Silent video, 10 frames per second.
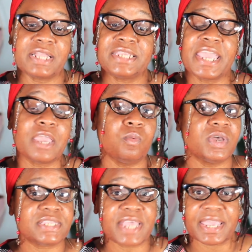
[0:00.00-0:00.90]
Take it
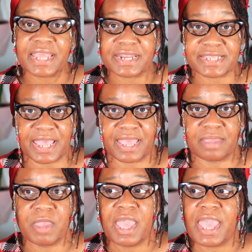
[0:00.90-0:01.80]
1 second at a
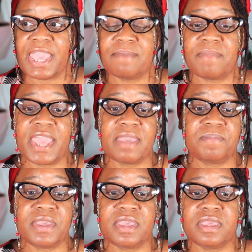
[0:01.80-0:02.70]
time. It may
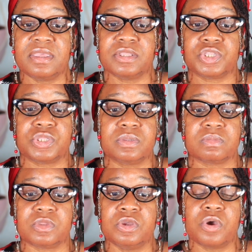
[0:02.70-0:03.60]
be,
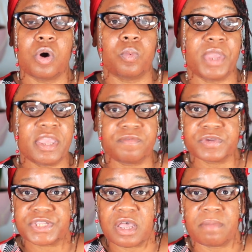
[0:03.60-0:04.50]
you know, a week for
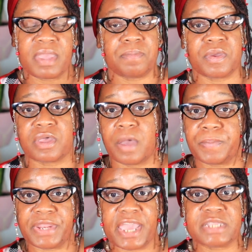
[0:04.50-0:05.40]
some, maybe a
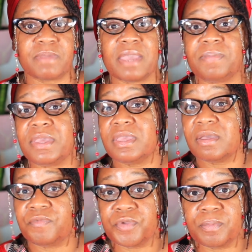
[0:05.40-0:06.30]
couple days, maybe
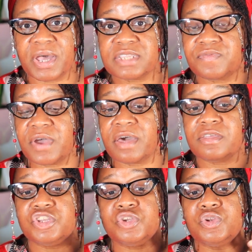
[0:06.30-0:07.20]
a few months for
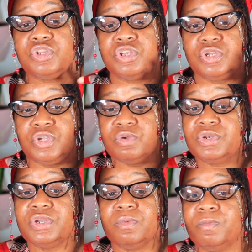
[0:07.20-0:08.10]
others. You
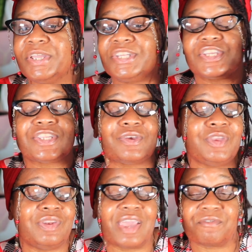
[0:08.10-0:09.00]

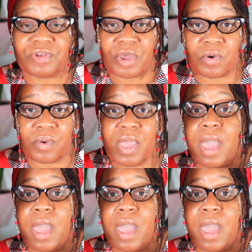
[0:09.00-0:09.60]
never know.